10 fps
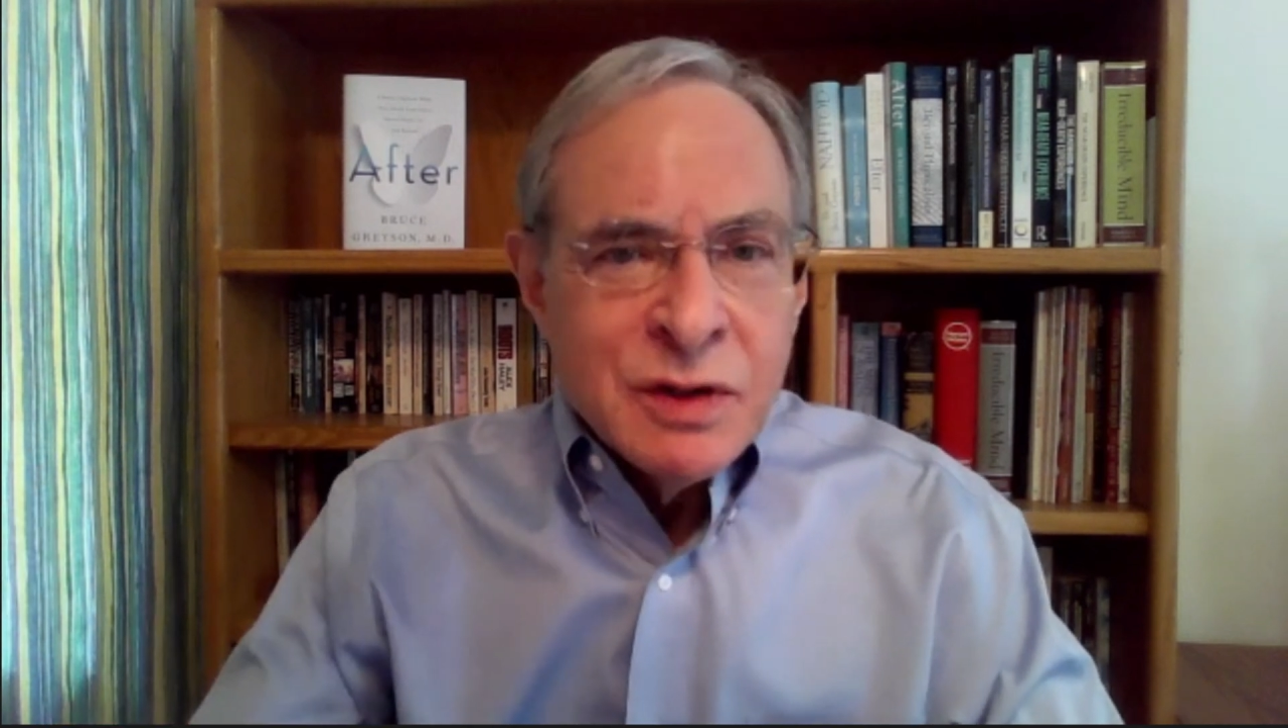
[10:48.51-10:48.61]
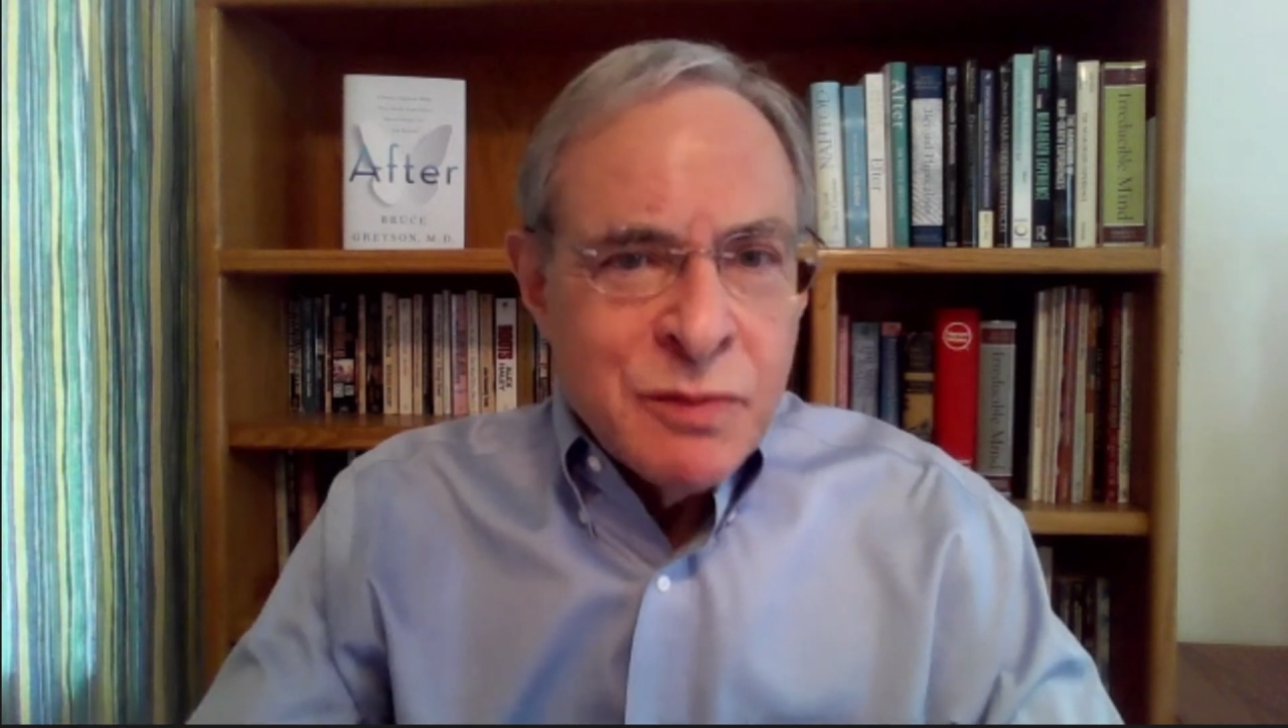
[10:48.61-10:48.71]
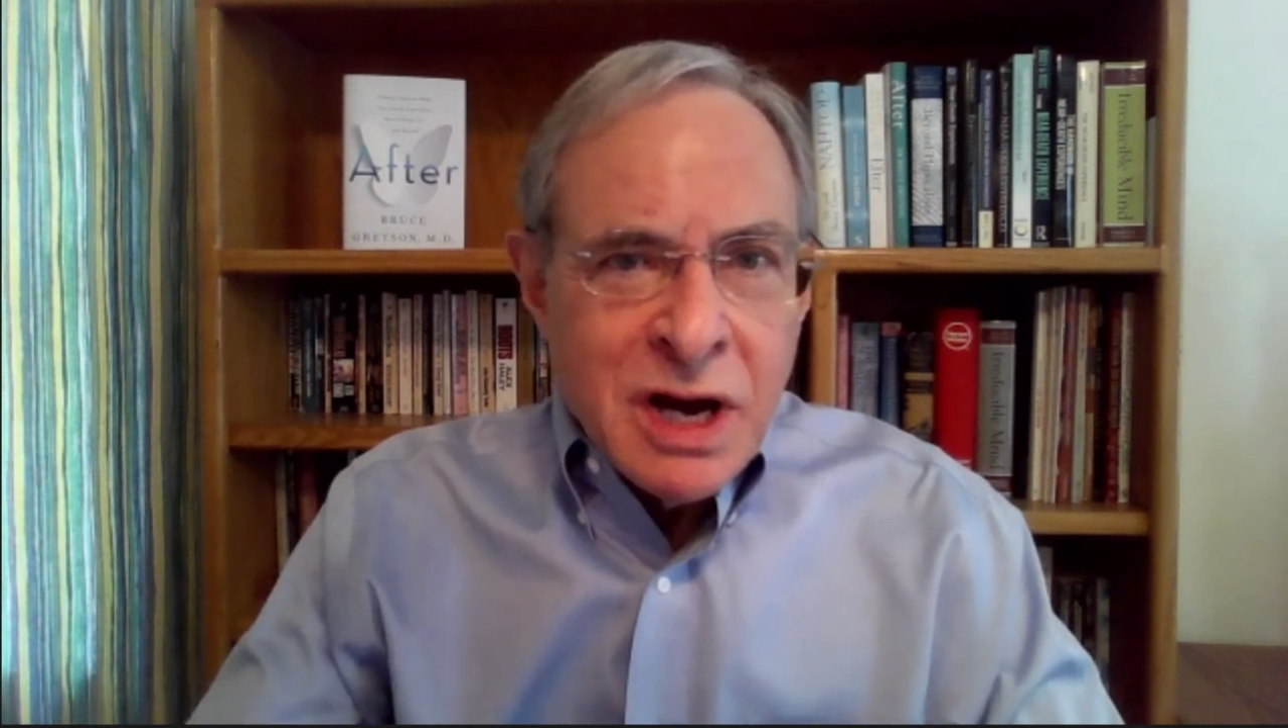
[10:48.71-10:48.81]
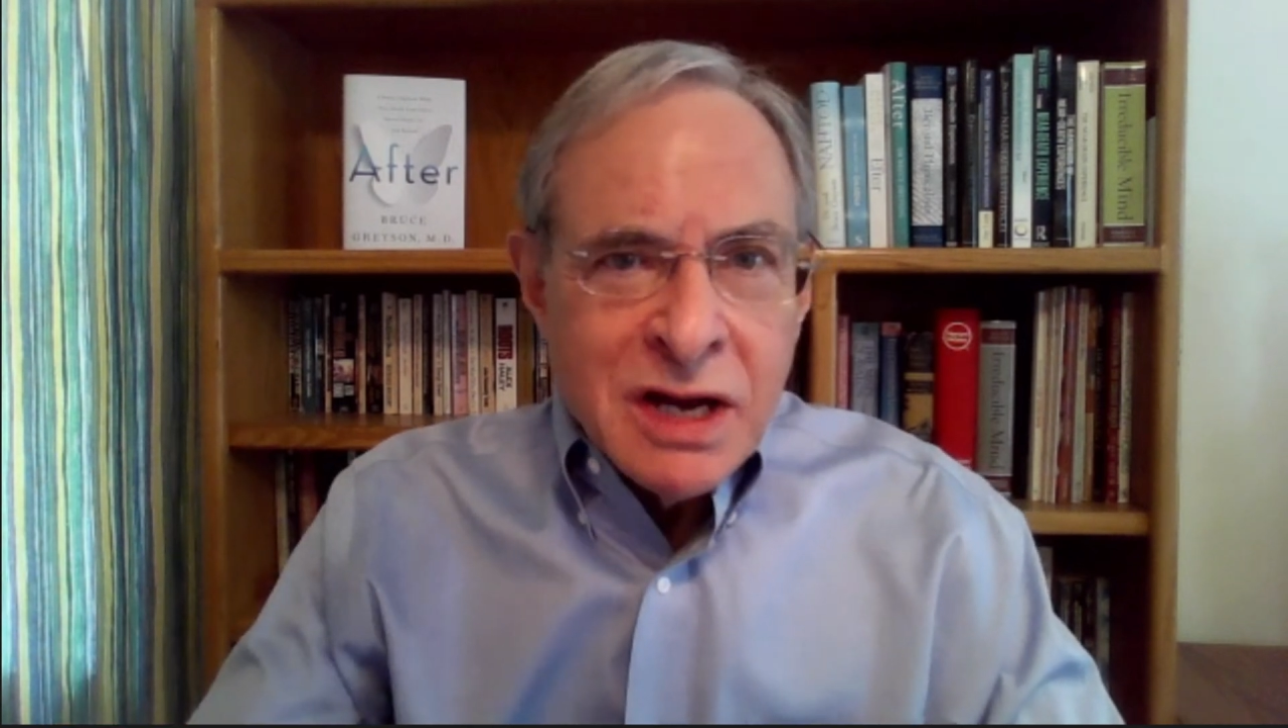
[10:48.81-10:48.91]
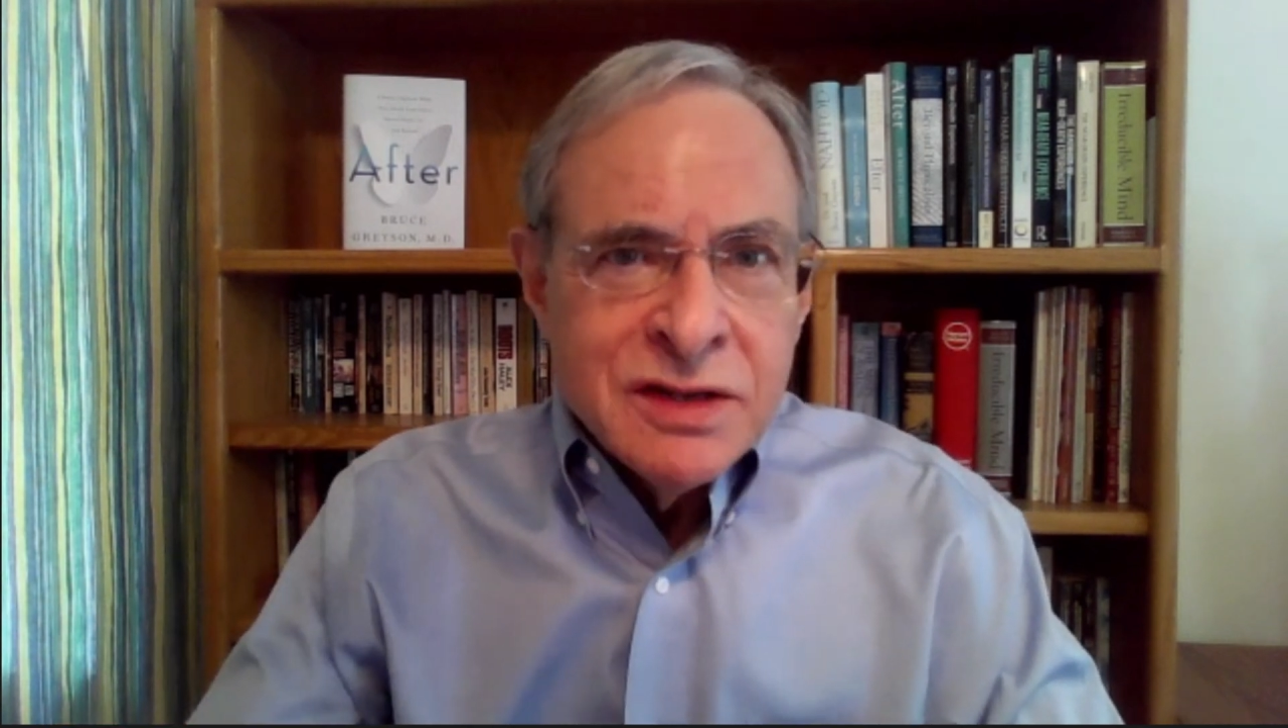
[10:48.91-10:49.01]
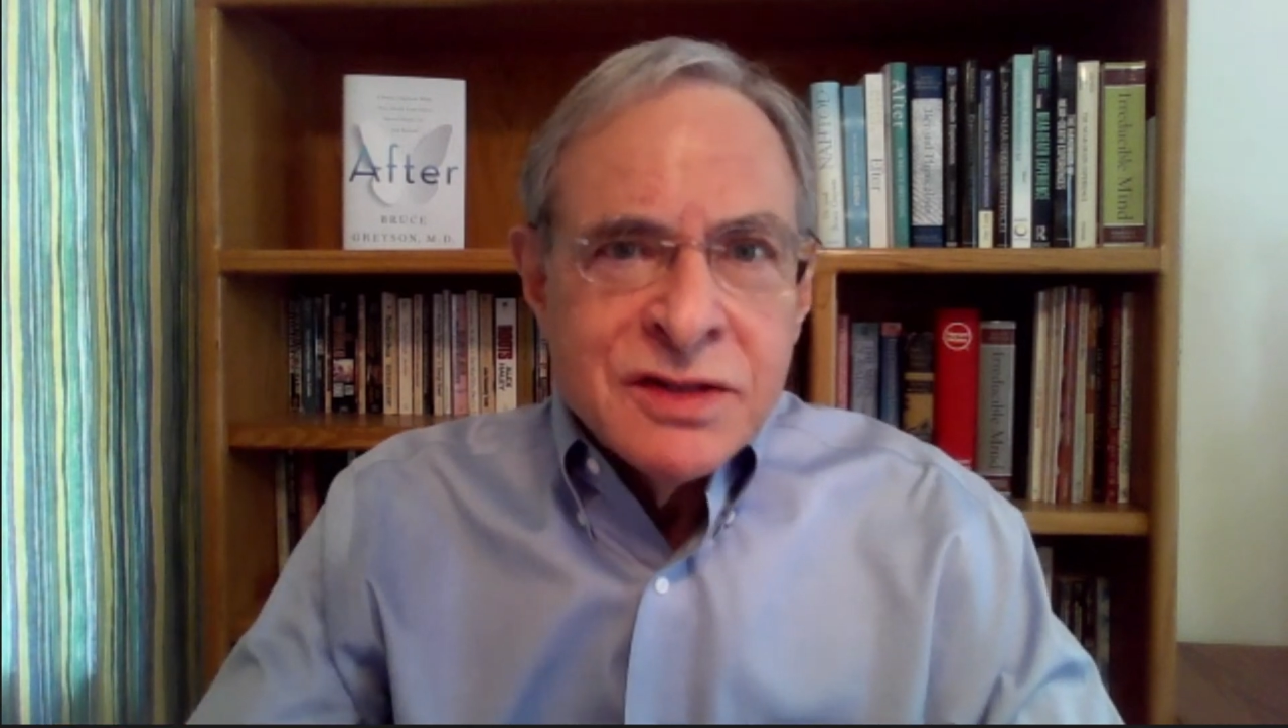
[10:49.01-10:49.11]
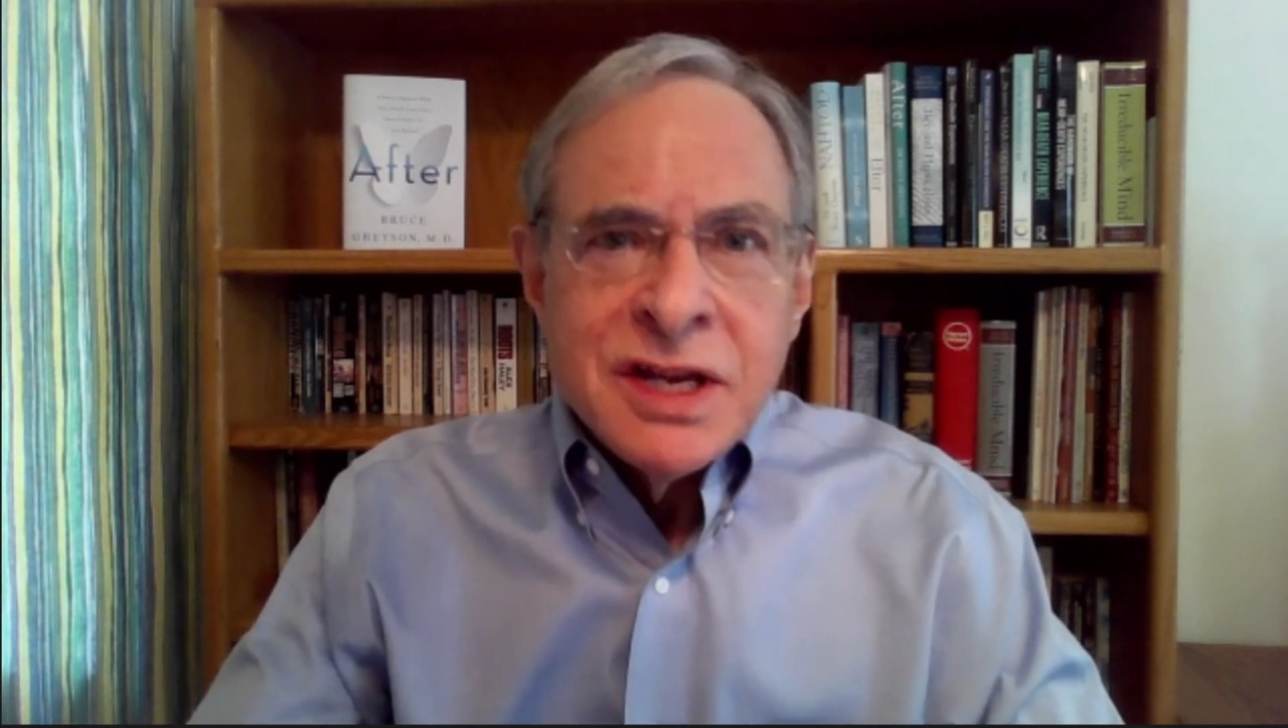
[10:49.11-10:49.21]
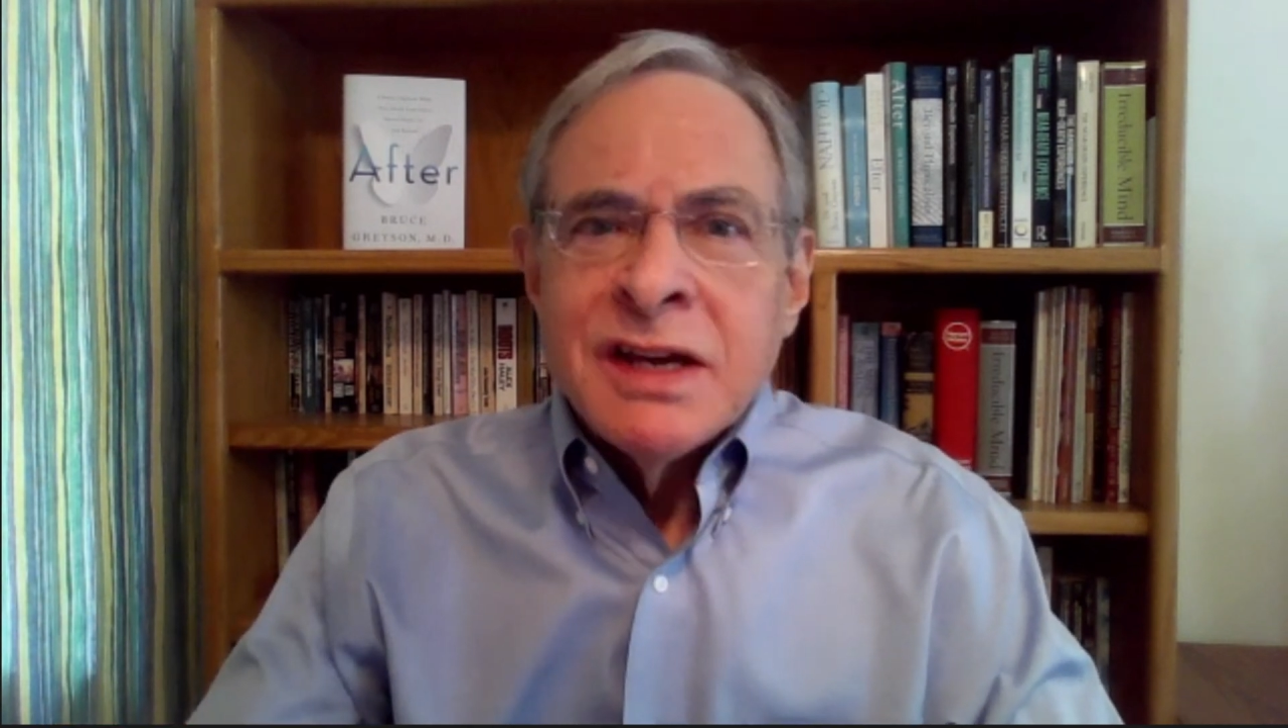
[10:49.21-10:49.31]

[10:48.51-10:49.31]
bodies